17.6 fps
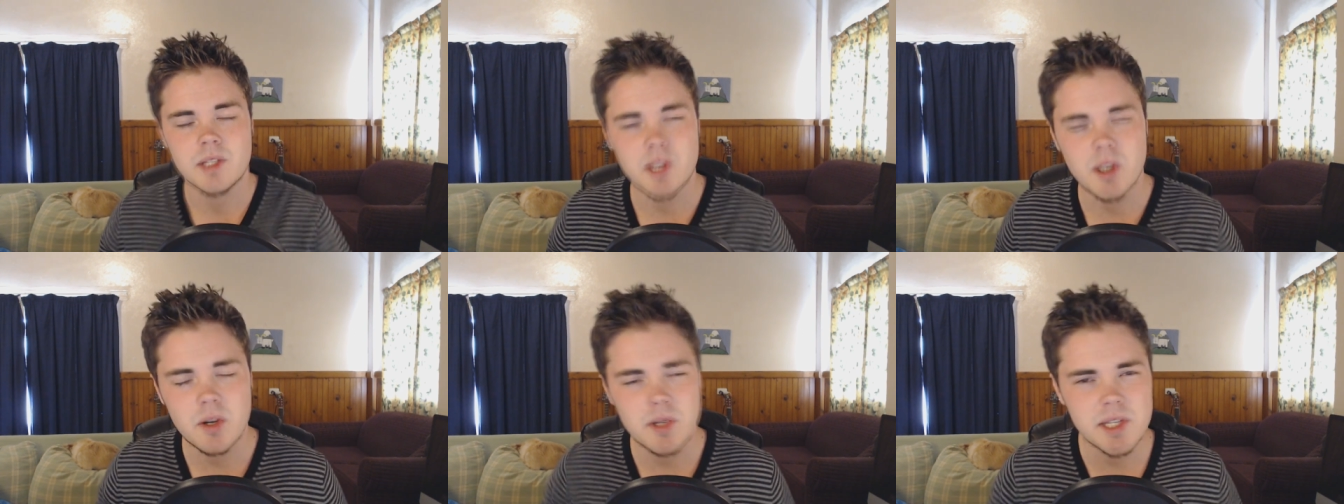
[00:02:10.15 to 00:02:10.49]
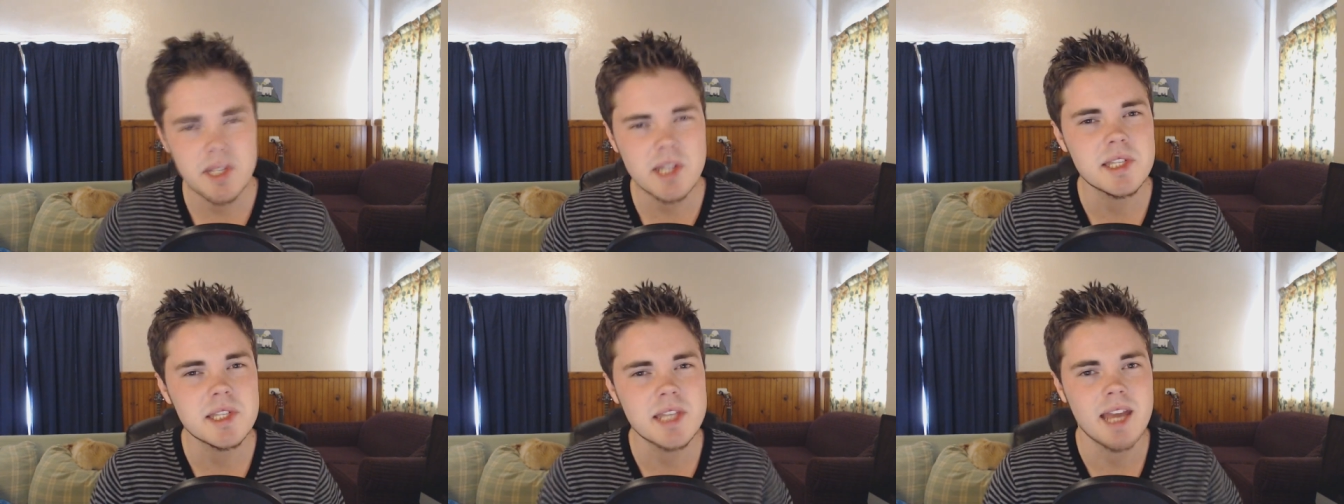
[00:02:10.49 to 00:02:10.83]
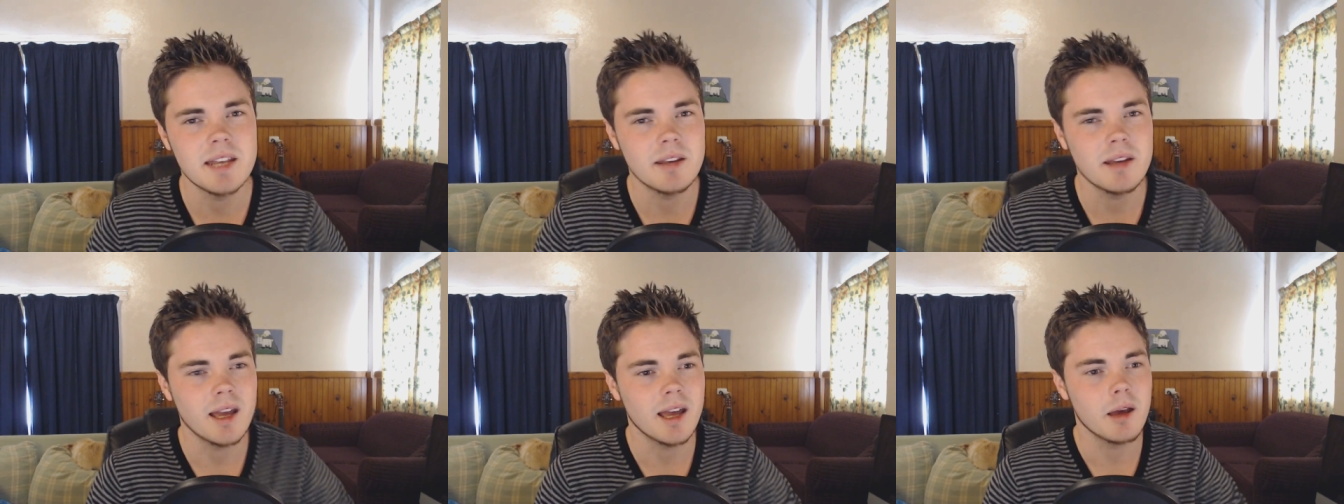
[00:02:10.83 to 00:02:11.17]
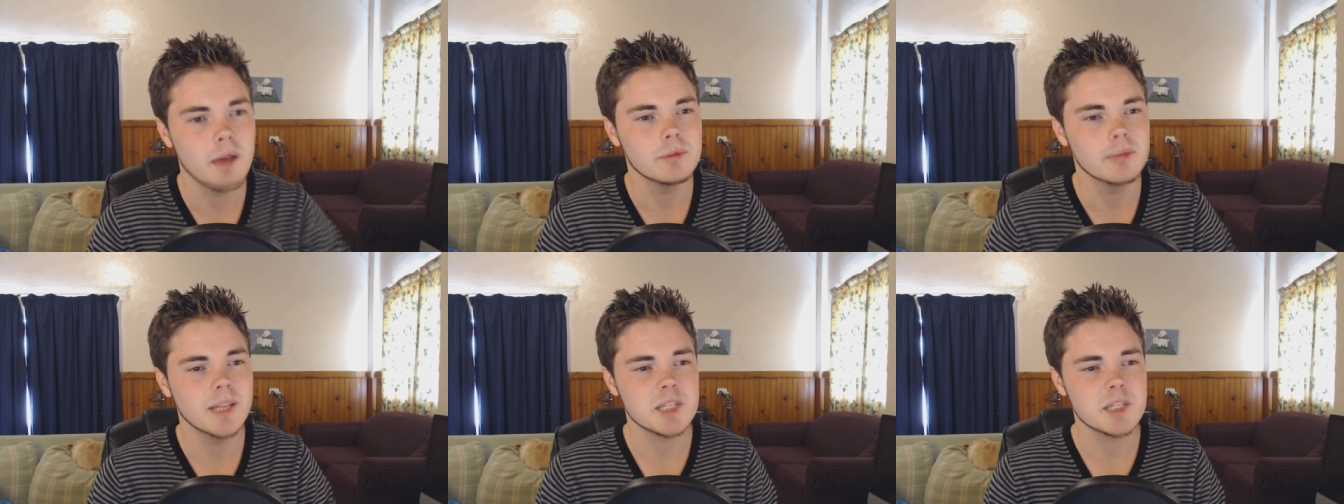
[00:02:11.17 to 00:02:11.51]
So since then,
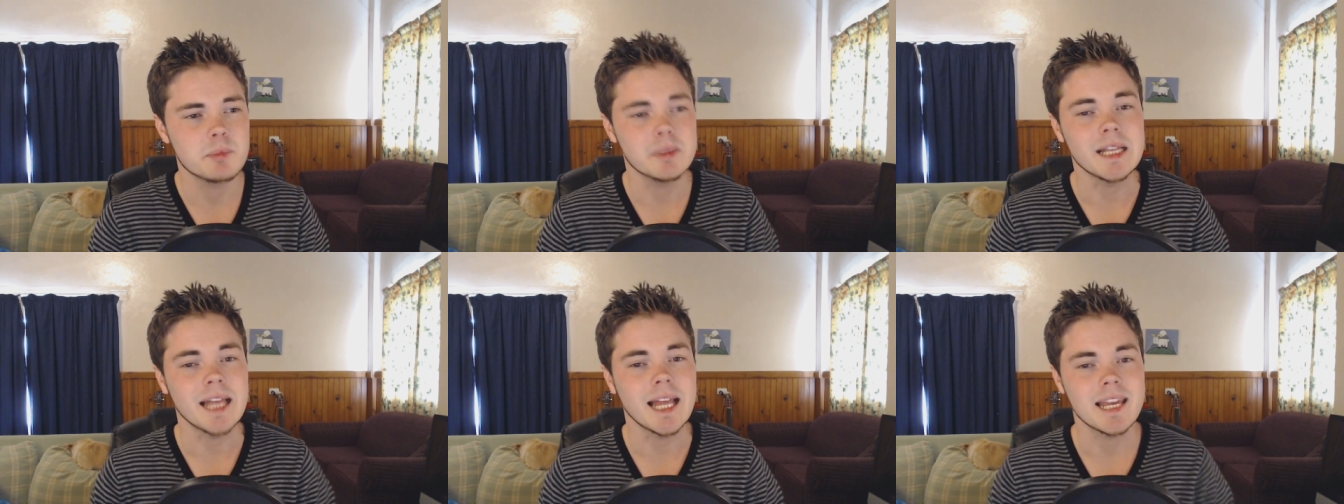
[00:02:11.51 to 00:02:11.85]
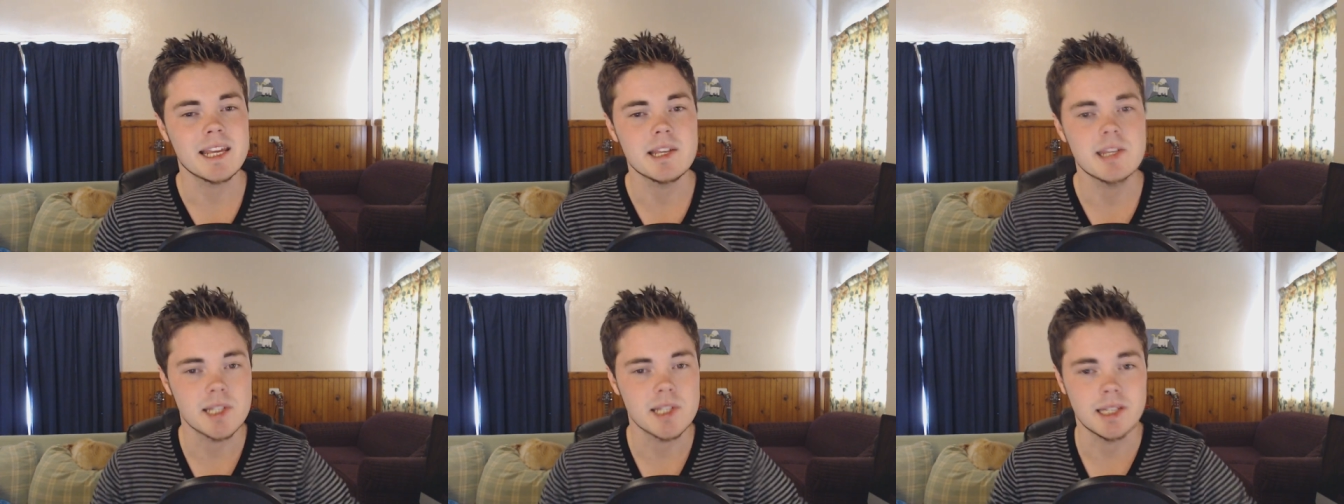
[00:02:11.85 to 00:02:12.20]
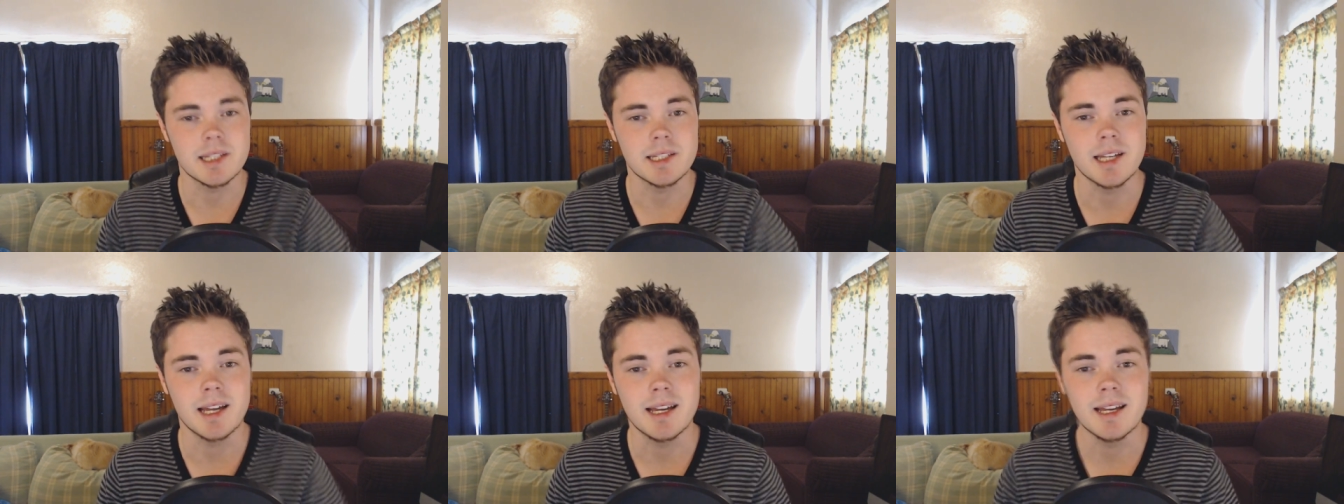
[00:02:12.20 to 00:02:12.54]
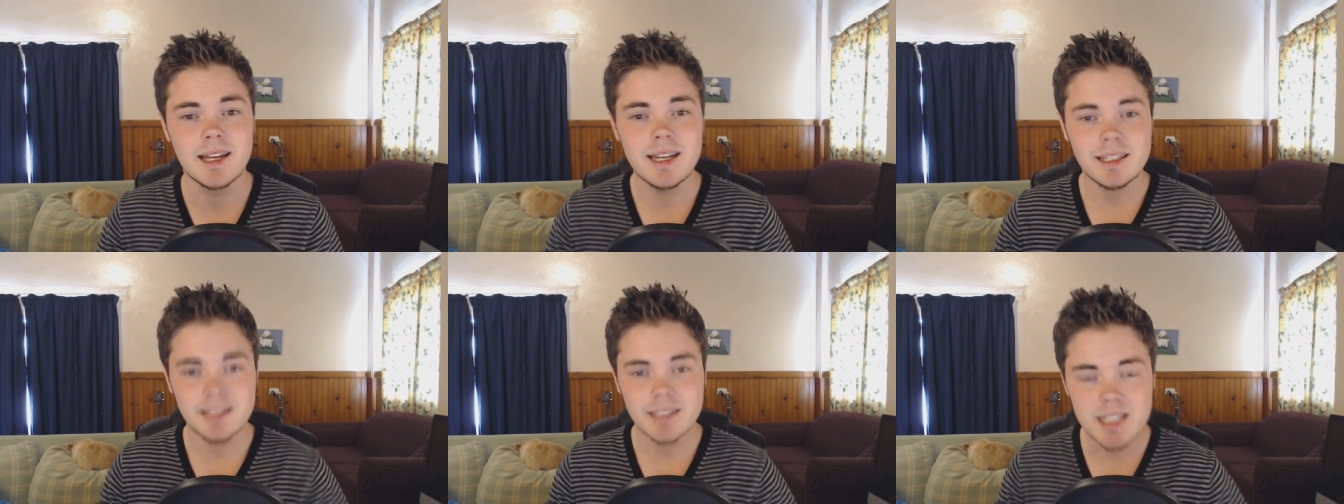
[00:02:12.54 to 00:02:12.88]
uh, Let's Plays and uh,